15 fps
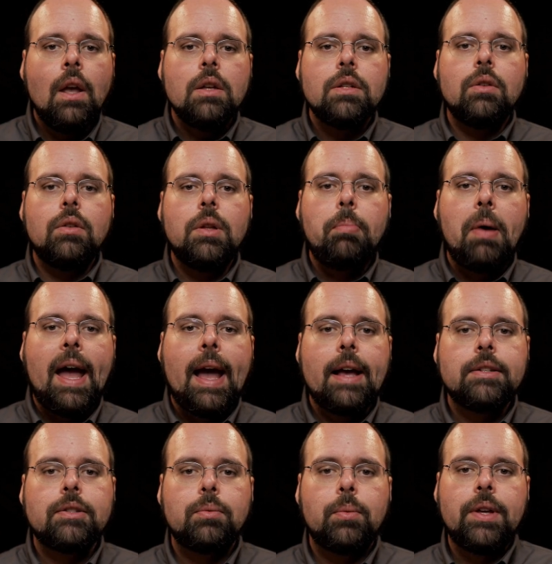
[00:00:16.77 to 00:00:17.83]
So in the
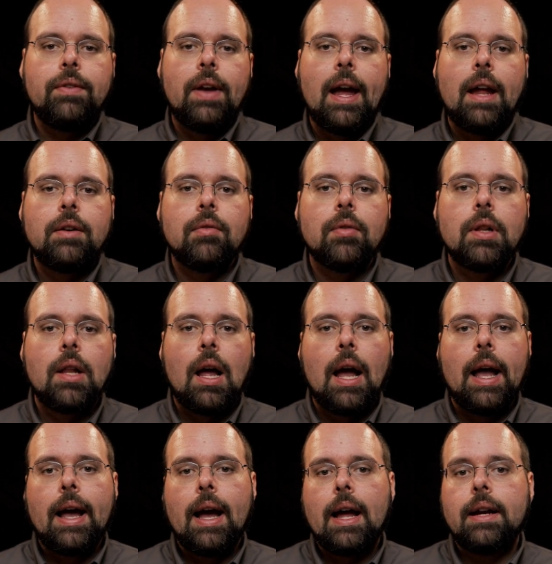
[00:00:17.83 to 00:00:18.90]
past, we've had to
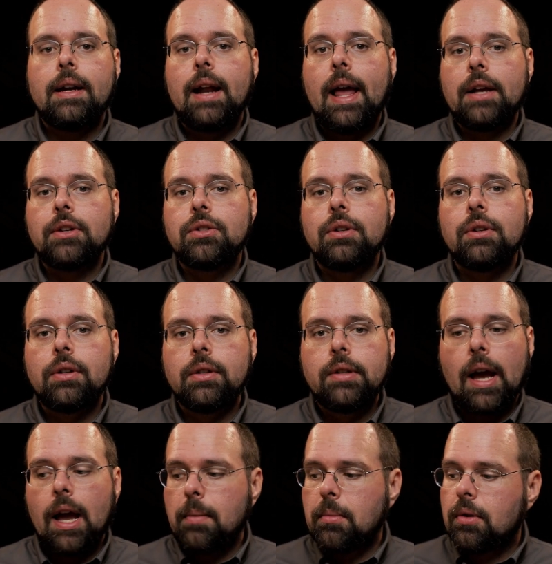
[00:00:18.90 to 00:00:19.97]
rely on an external
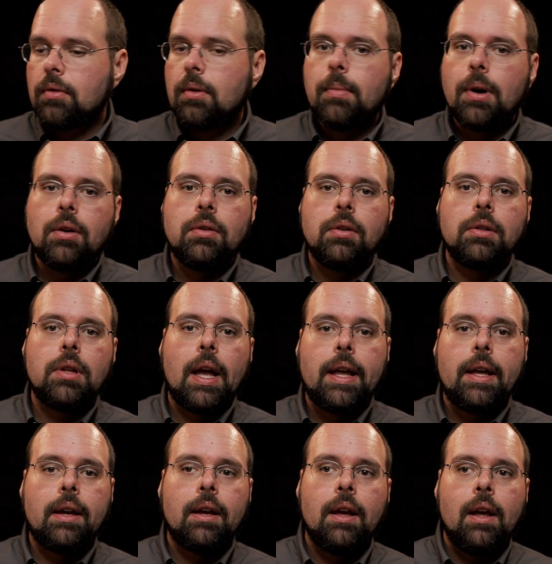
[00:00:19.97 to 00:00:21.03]
timer remote
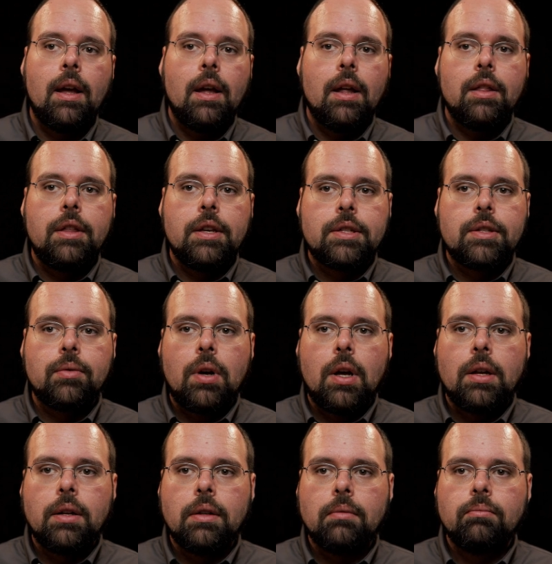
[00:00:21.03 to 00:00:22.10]
like this
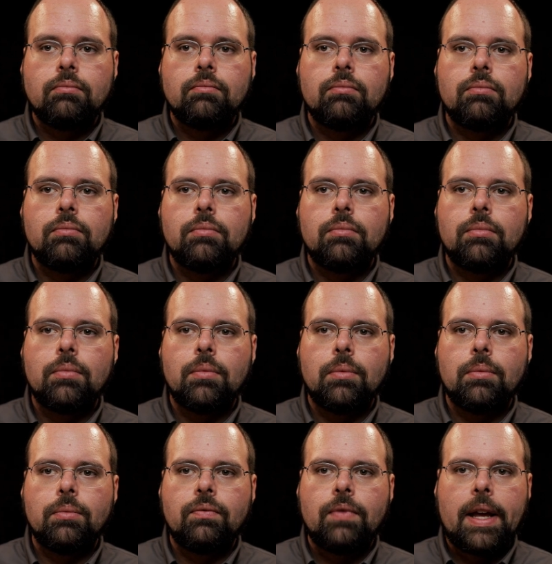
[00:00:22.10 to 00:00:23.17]
one,
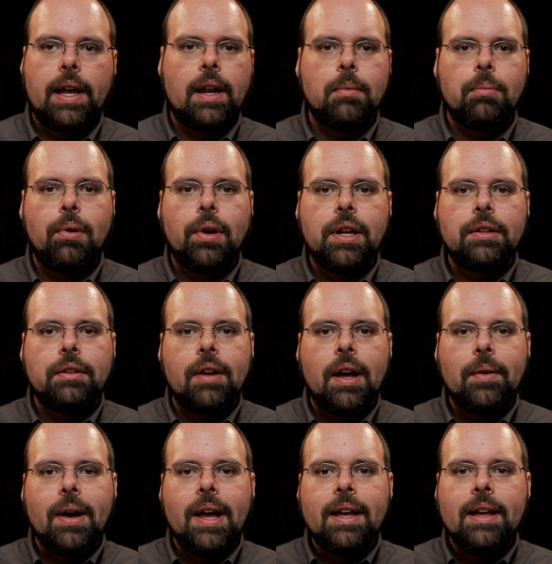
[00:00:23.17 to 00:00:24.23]
if I get it pointed the
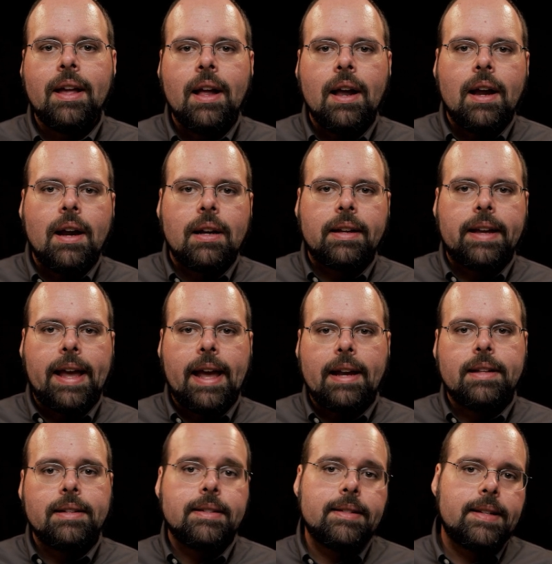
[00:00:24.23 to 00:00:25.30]
right way,
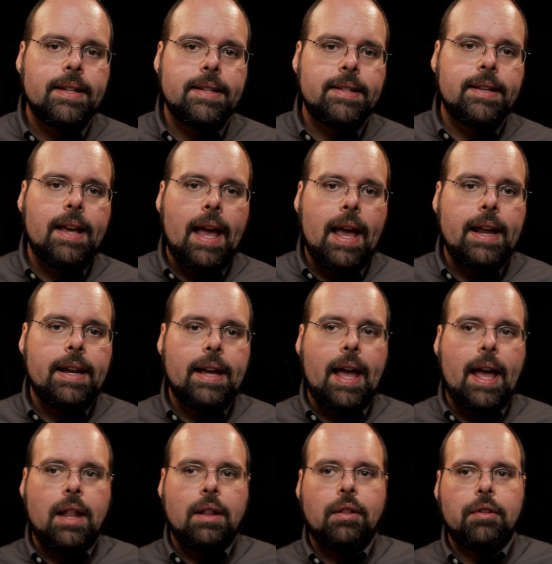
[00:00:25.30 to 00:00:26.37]
Canon's
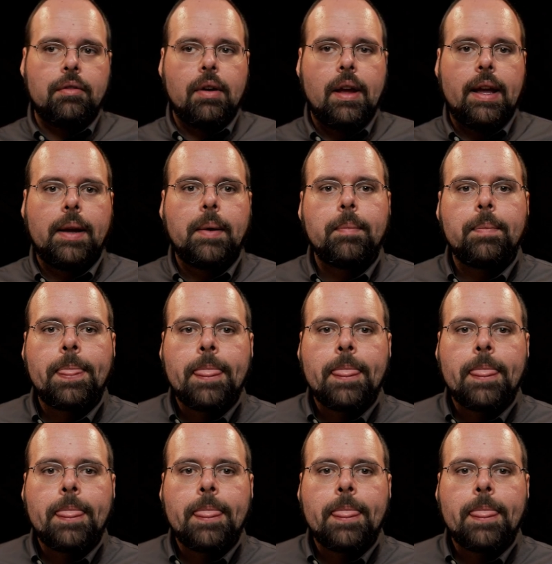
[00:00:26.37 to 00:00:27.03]
TC80N3.